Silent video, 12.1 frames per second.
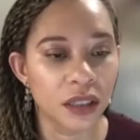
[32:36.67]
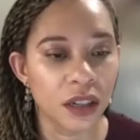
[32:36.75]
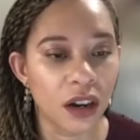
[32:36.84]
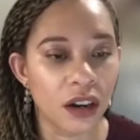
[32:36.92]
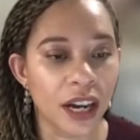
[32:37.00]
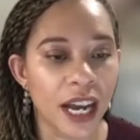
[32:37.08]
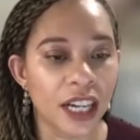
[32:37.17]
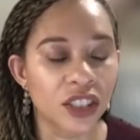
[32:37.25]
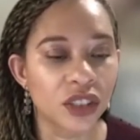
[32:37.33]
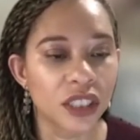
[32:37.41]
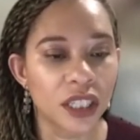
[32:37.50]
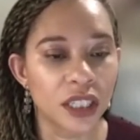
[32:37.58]
are
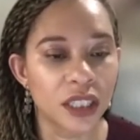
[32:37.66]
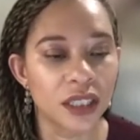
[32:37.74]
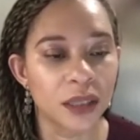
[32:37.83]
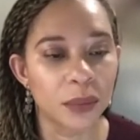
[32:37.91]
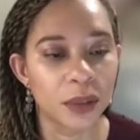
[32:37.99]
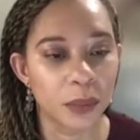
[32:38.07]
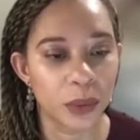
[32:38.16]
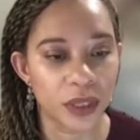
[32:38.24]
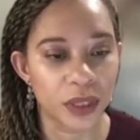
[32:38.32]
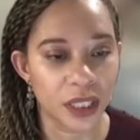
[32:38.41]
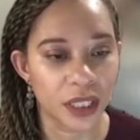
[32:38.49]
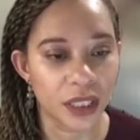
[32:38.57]
actually innocent people
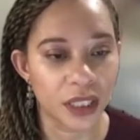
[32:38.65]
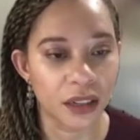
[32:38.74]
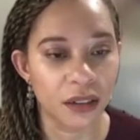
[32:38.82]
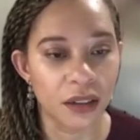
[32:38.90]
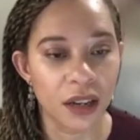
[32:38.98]
sitting there.